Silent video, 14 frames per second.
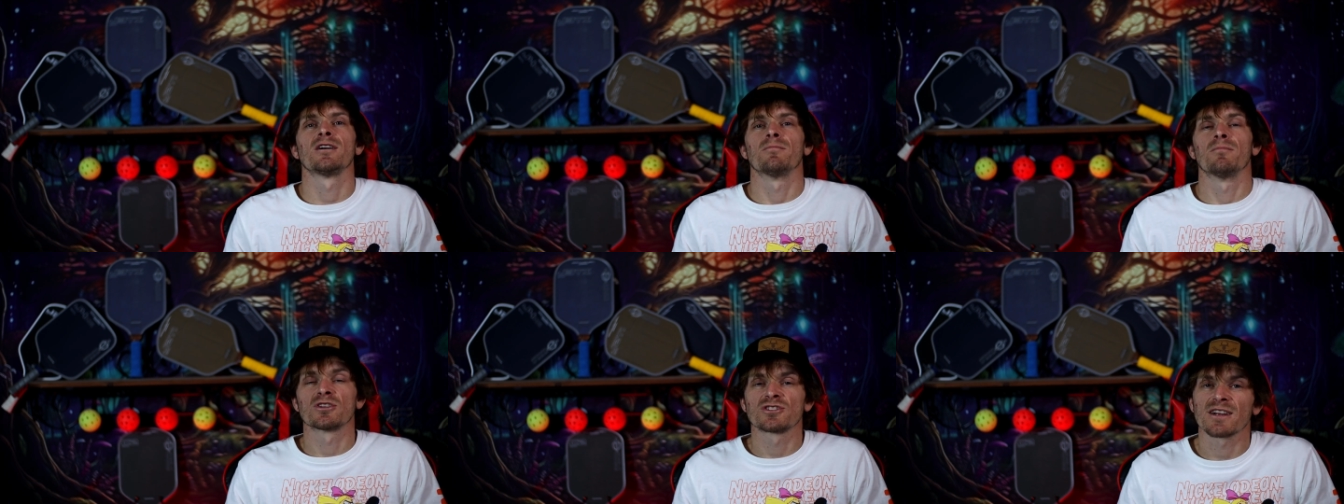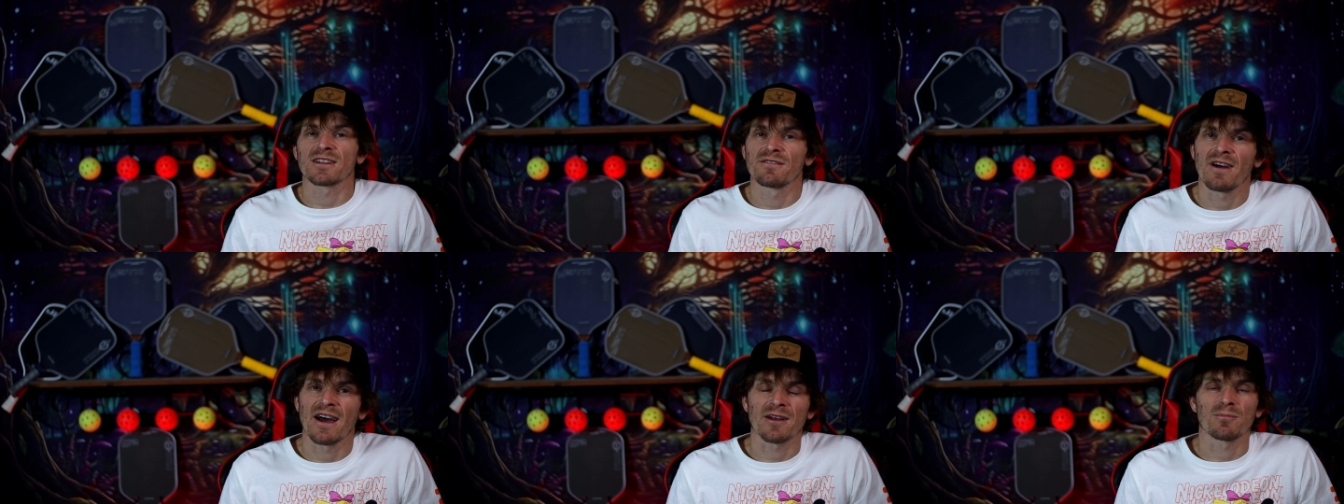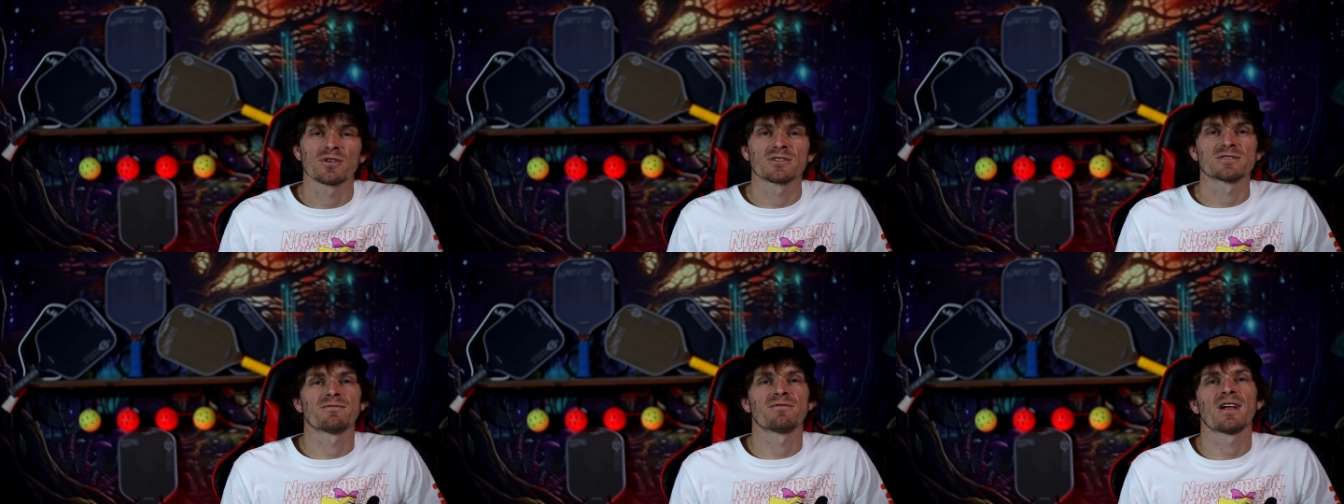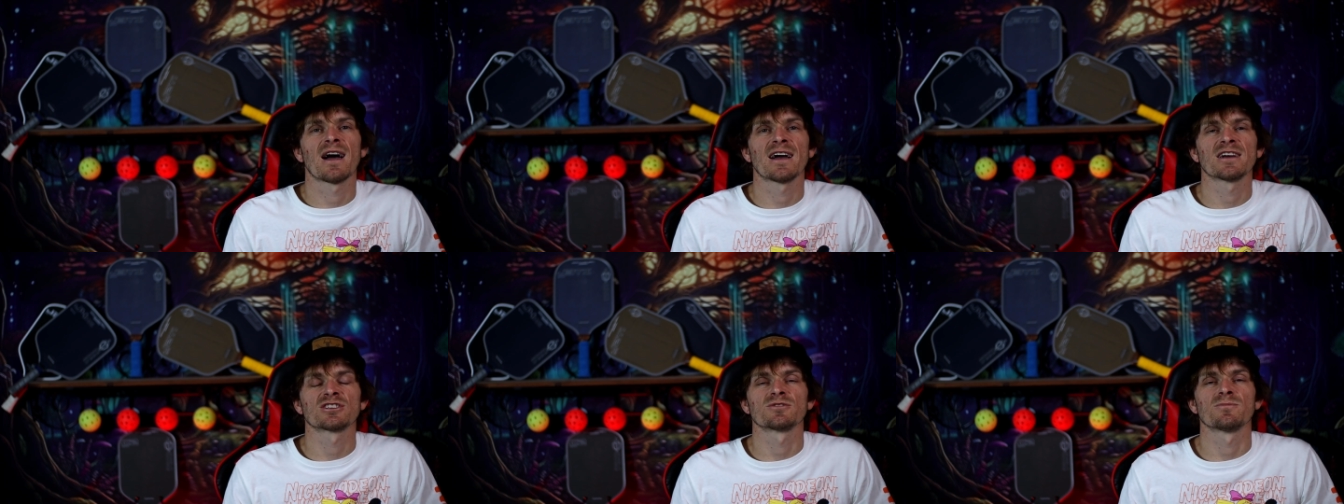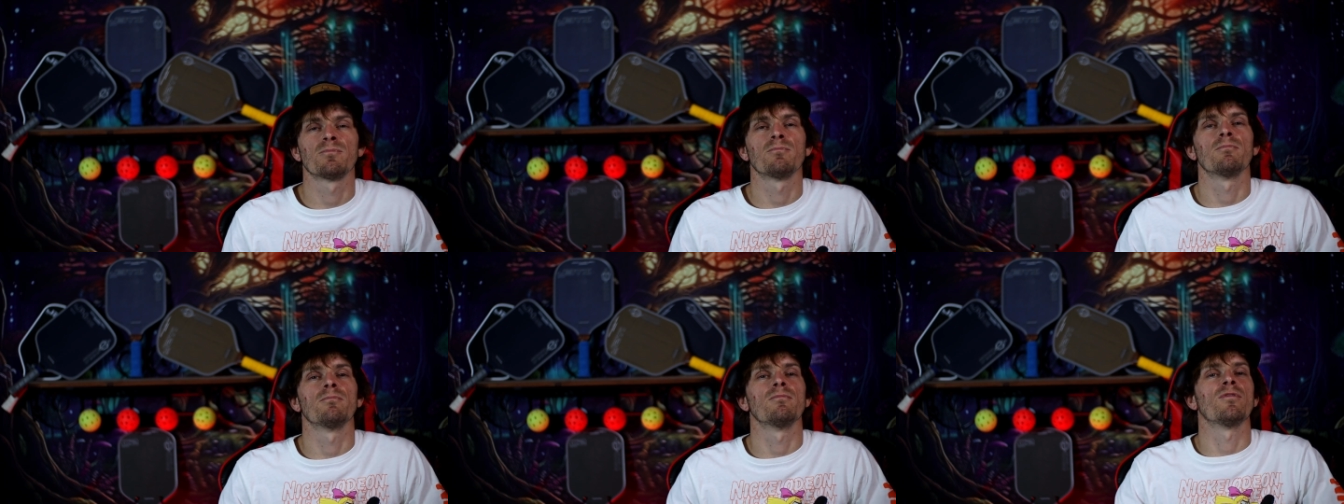Much like the Vatic Prism Flash,
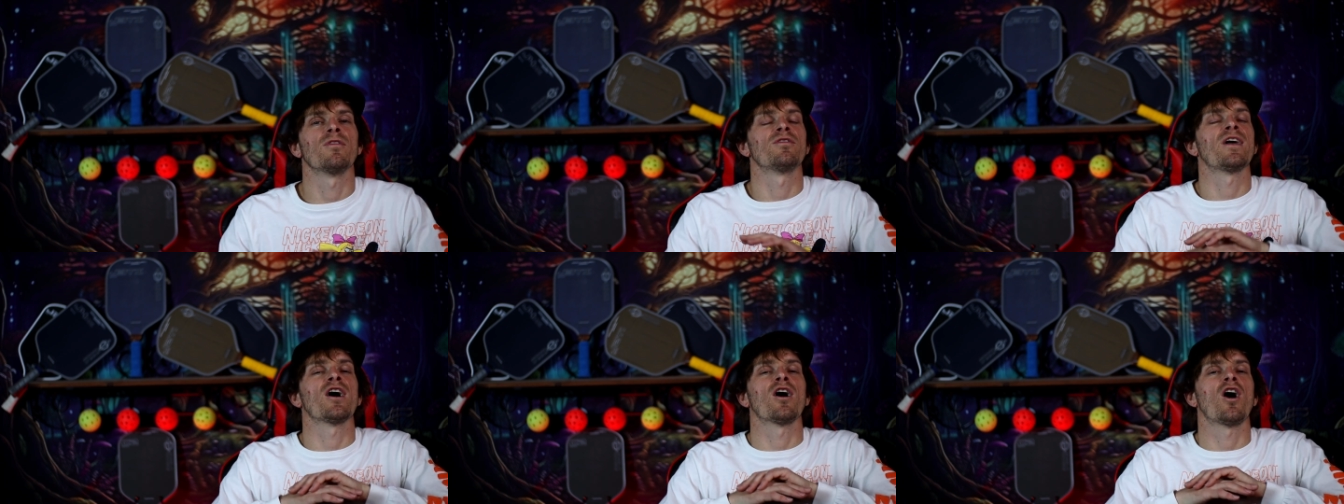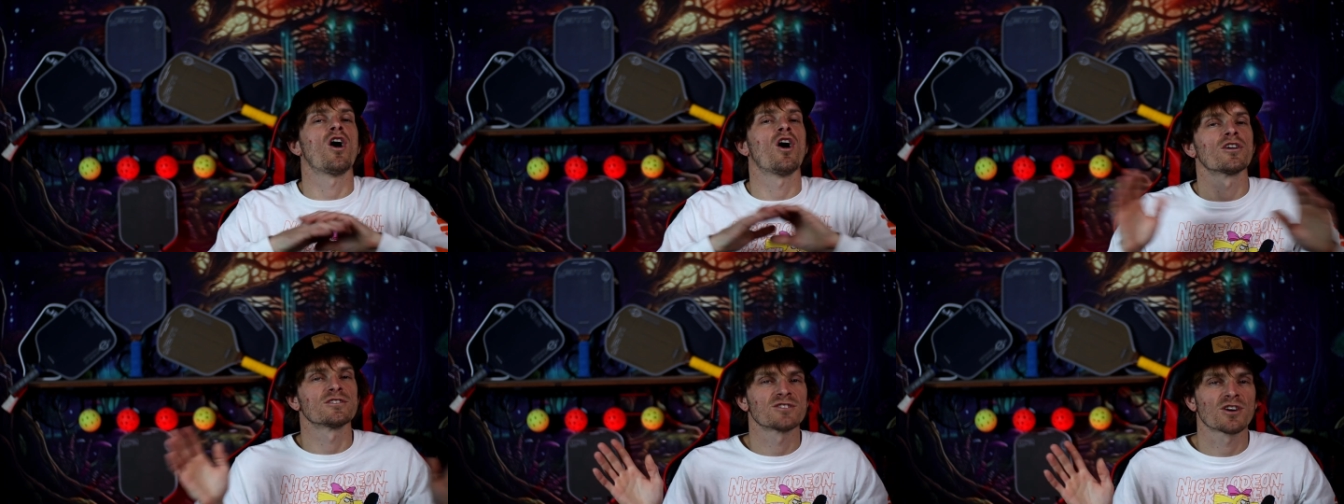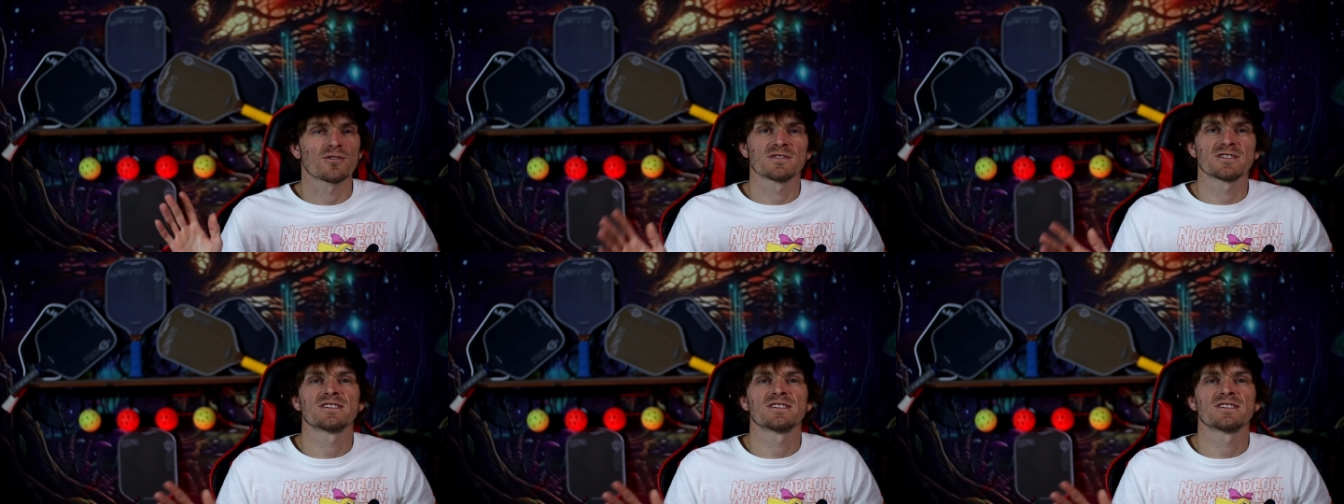they all deserve to